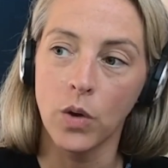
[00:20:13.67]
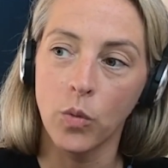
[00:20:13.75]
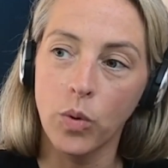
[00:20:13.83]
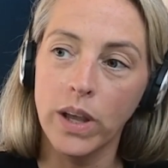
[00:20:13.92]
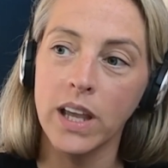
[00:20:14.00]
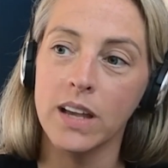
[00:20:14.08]

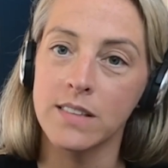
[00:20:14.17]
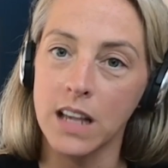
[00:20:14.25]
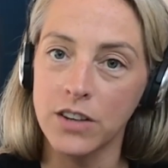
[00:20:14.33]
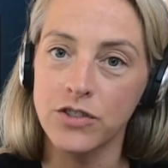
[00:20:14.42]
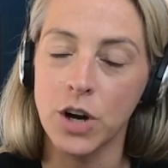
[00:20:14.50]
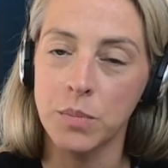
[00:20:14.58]
we as
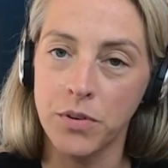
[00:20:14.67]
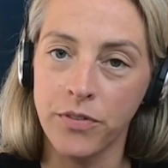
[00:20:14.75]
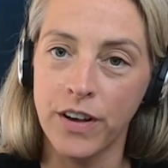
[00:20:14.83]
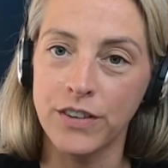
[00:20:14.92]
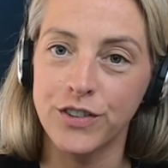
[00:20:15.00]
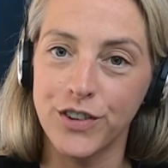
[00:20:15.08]
HR
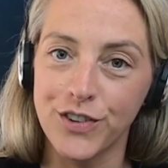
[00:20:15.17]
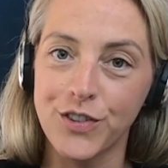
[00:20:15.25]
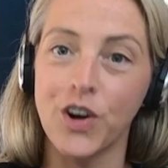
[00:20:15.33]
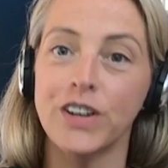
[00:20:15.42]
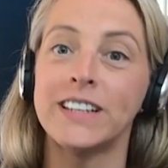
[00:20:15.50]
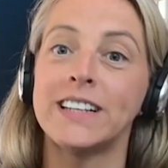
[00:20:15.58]
professionals
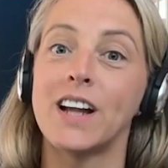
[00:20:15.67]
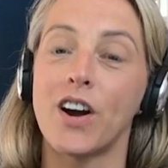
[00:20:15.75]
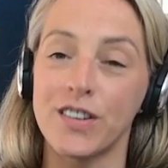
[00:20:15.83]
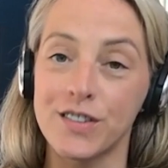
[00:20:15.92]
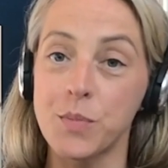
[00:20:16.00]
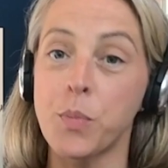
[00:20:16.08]
are
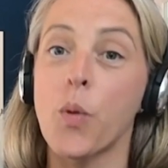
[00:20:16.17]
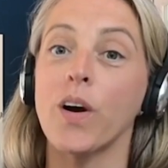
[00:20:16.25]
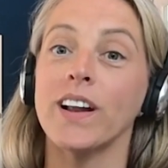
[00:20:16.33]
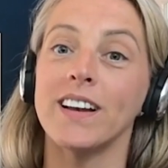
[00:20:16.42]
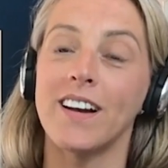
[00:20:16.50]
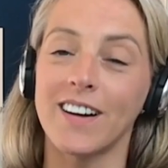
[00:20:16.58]

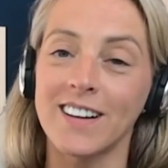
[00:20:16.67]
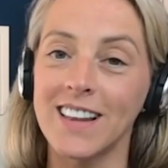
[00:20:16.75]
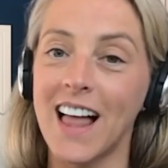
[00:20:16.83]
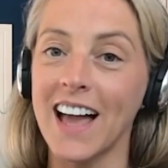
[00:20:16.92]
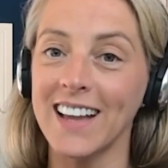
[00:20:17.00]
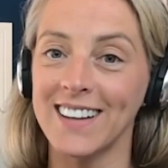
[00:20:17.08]
supporting our
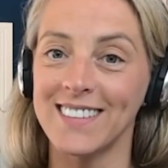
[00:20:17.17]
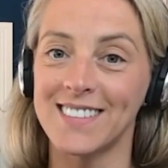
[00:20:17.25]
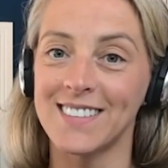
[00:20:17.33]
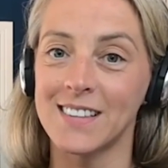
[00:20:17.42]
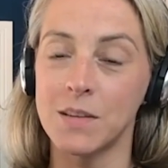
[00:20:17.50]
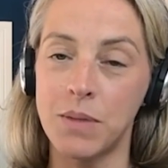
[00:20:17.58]

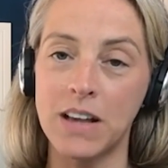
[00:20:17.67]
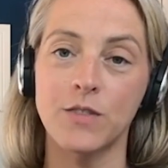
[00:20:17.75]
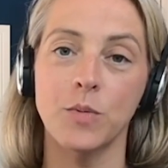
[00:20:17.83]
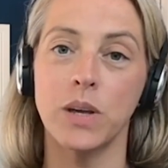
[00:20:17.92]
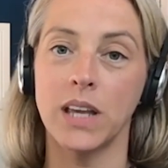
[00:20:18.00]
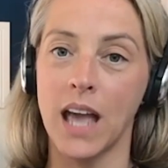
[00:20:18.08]
clients the best
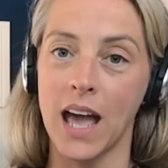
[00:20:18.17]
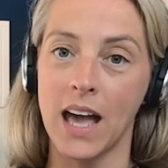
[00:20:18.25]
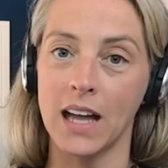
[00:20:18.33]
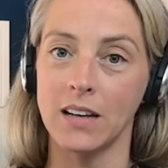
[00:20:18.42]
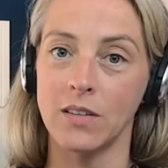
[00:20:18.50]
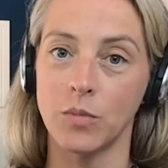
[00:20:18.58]
we
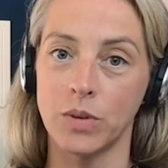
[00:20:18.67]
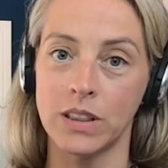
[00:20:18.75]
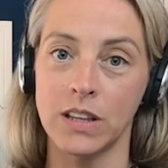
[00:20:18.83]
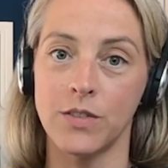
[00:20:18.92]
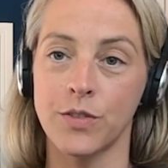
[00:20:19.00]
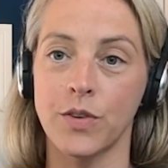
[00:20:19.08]
can with
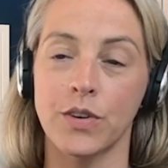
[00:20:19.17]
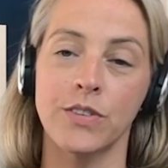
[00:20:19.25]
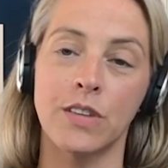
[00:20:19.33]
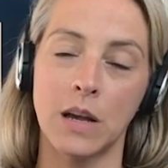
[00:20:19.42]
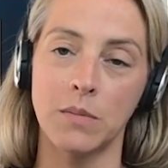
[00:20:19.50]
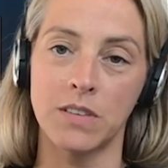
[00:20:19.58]
these first
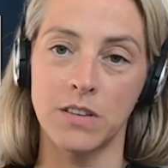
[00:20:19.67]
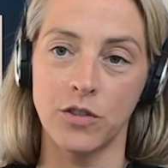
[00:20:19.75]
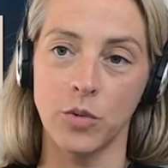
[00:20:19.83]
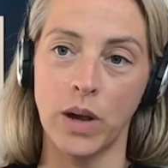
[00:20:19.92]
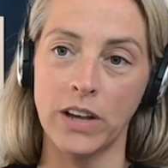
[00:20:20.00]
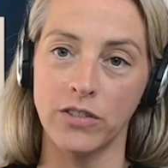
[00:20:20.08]
time
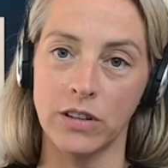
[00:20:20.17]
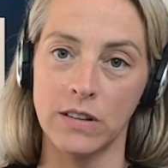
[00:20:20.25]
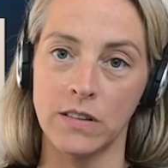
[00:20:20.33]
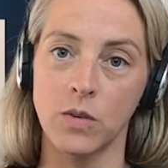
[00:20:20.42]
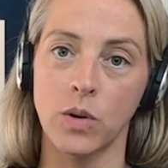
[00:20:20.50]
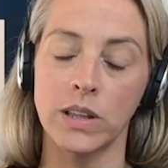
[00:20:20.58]
situations.
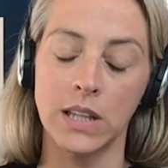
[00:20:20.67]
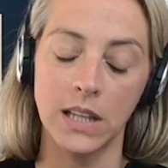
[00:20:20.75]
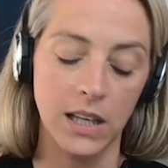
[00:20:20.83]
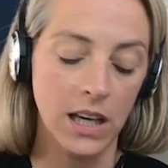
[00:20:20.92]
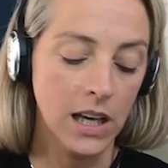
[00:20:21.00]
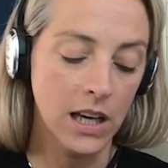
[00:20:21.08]
So I
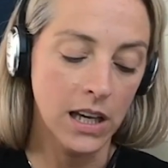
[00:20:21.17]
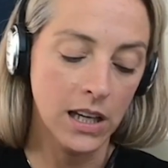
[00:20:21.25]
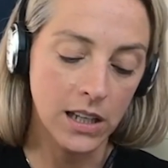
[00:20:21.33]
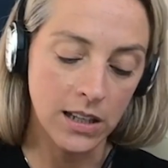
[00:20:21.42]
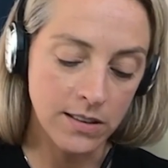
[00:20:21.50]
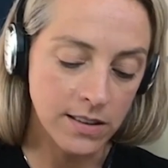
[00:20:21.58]
think
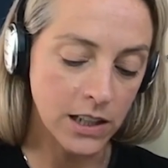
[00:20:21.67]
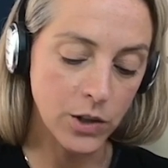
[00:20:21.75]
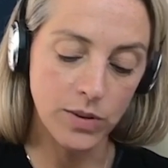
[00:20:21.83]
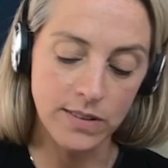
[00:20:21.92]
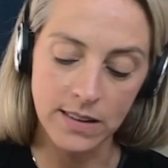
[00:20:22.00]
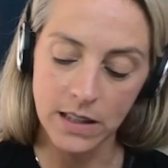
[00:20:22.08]

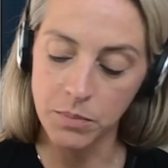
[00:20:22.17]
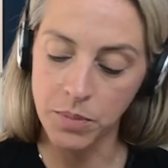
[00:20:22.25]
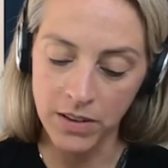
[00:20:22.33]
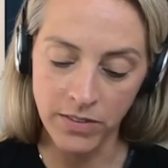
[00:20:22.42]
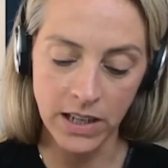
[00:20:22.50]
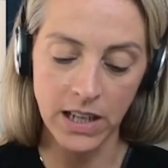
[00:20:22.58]
continuously
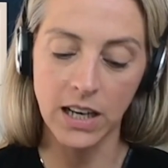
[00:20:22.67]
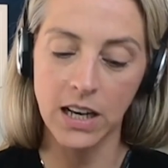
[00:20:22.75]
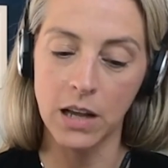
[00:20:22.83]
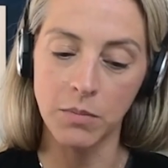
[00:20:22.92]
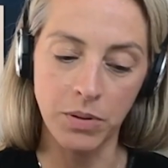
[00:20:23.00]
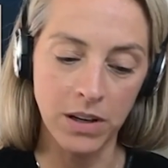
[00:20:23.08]
pivoting
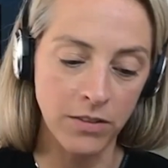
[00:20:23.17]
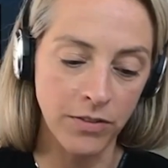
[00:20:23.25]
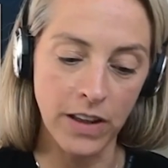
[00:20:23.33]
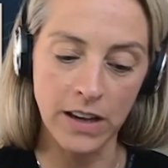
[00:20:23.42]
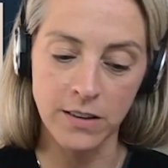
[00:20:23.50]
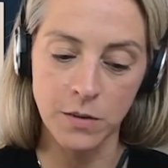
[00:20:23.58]
and being
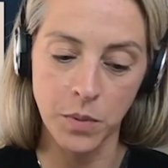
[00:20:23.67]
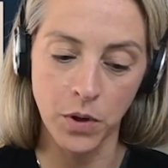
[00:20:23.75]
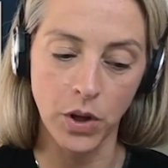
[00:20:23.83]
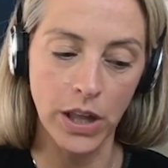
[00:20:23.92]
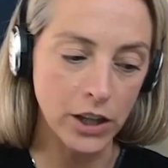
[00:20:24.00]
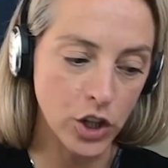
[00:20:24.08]

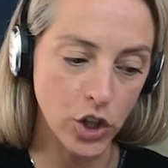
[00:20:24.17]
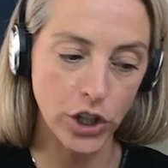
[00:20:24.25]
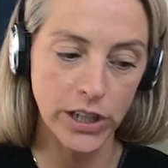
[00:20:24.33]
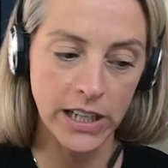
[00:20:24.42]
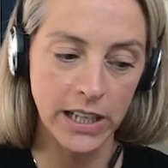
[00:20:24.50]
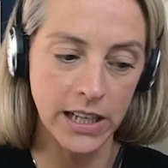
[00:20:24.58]
flexible and
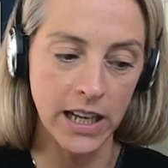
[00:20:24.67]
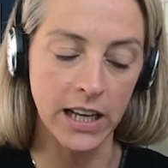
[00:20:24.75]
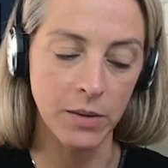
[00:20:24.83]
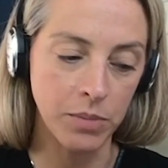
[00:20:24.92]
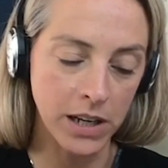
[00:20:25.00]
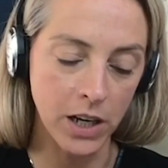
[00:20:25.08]
learning
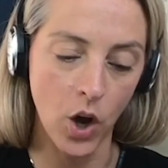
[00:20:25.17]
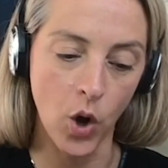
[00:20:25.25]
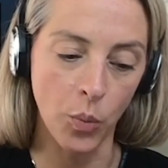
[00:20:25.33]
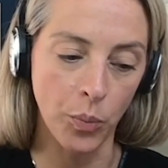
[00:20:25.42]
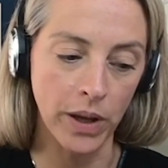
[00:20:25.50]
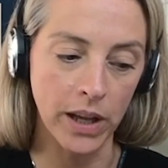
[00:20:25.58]
and being
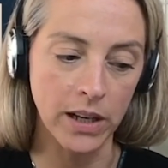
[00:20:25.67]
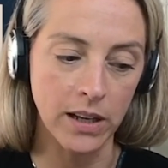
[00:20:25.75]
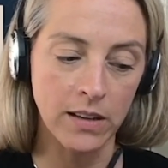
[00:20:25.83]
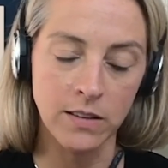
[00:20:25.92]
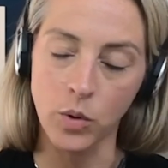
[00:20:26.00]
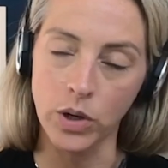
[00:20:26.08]
open
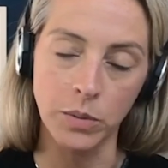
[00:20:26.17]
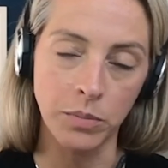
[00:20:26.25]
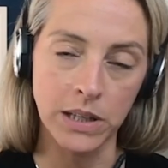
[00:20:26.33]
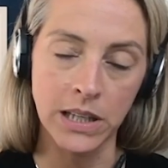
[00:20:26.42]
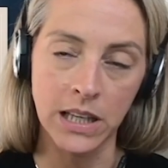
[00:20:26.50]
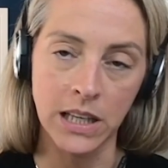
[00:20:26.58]
is going to
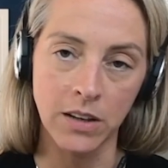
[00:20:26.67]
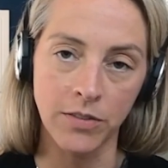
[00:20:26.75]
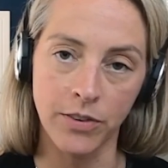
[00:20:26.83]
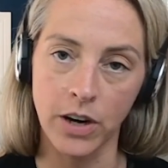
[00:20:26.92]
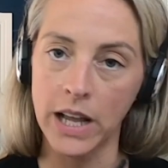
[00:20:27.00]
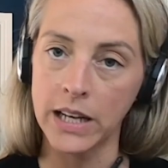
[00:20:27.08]
be key
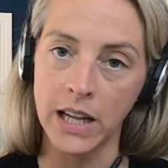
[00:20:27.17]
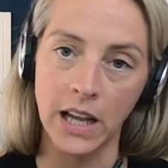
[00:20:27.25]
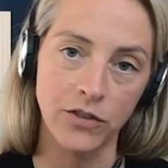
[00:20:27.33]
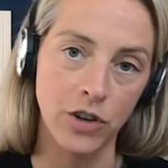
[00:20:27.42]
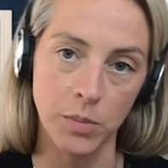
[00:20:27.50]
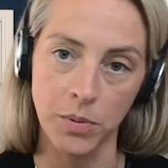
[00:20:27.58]
for
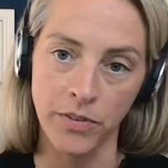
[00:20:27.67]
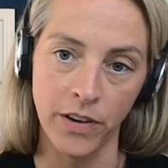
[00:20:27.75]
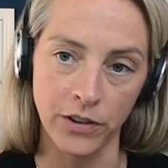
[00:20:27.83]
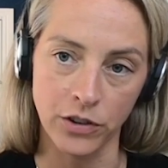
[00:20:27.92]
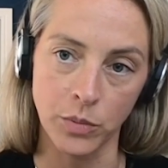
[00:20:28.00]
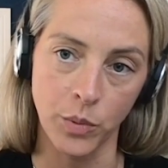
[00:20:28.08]
any HR
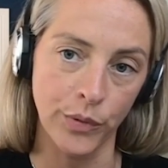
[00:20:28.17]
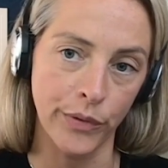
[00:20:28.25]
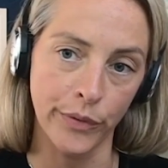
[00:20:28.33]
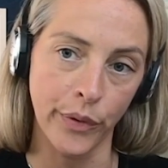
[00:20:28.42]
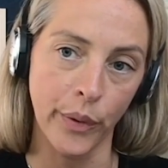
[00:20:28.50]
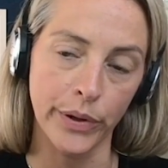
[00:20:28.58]
professional
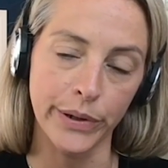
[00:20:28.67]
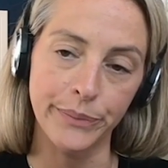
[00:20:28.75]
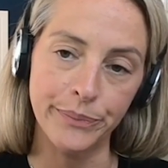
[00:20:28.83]
moving forward.